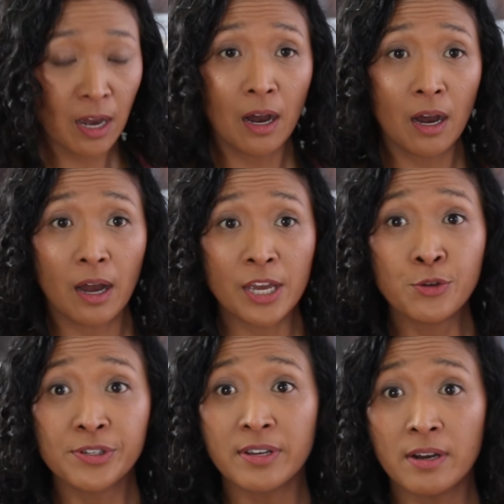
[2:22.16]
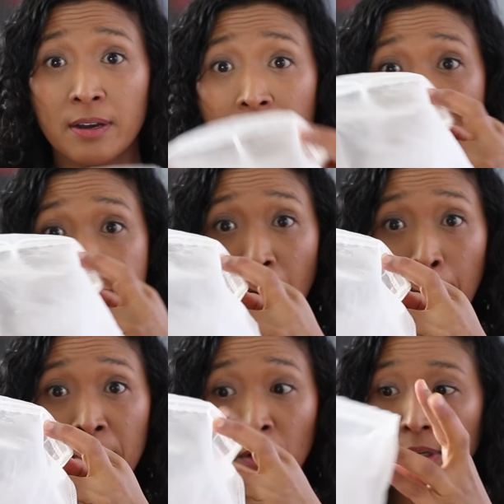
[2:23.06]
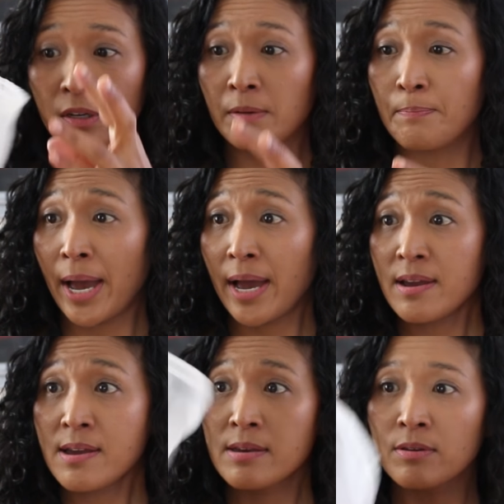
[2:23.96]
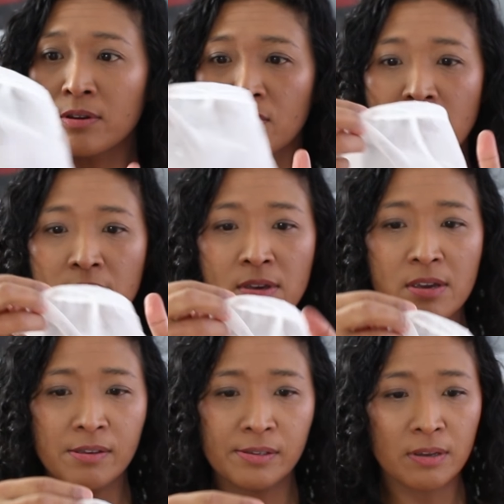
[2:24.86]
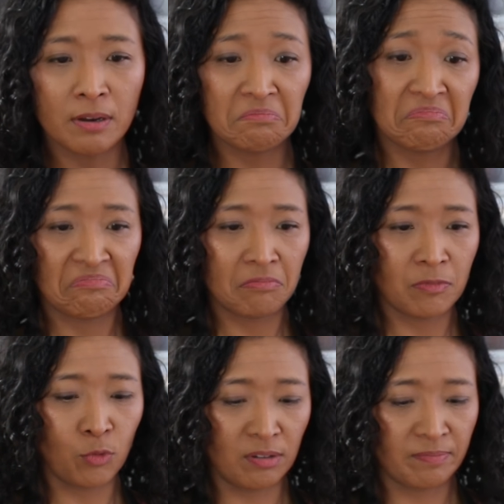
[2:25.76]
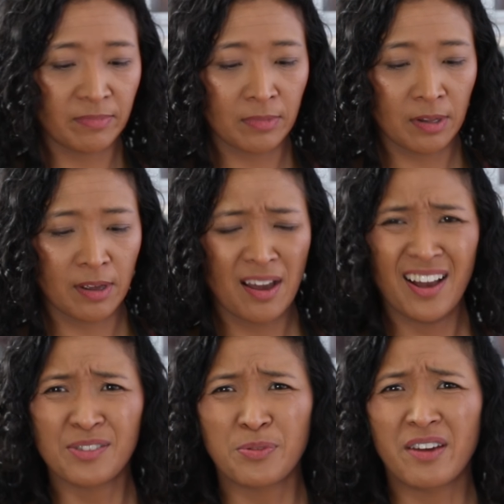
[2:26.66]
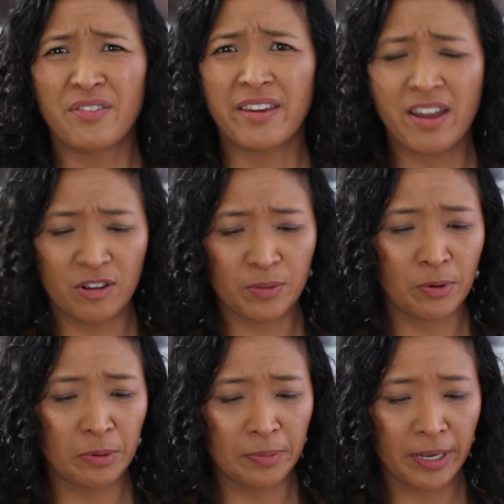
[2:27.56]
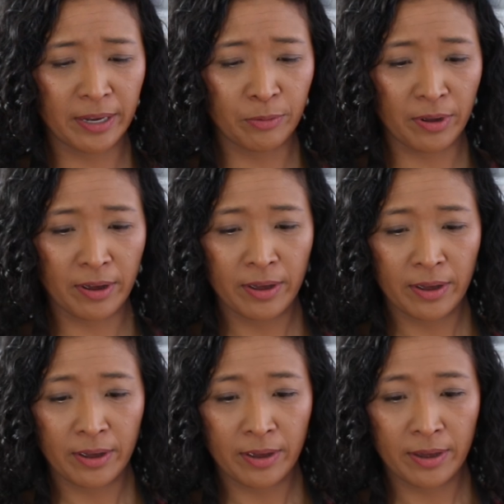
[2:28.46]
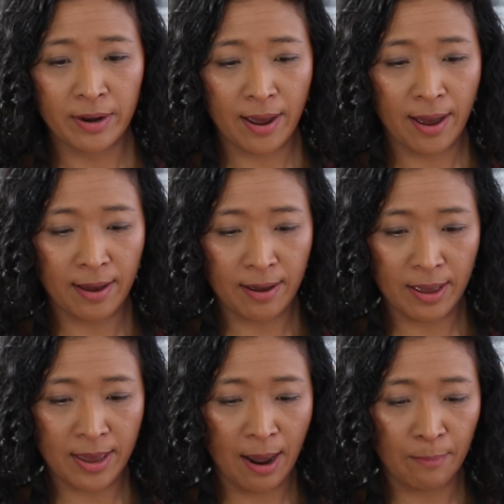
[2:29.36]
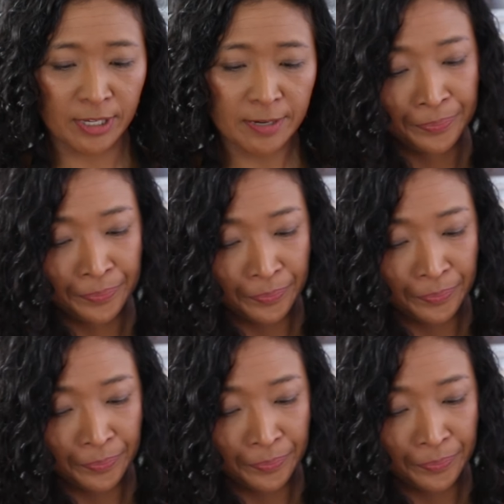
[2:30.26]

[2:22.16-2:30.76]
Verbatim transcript: uh, I used a, a, nut milk bag. You can just get these um, as with everything else probably in, uh, in Amazon.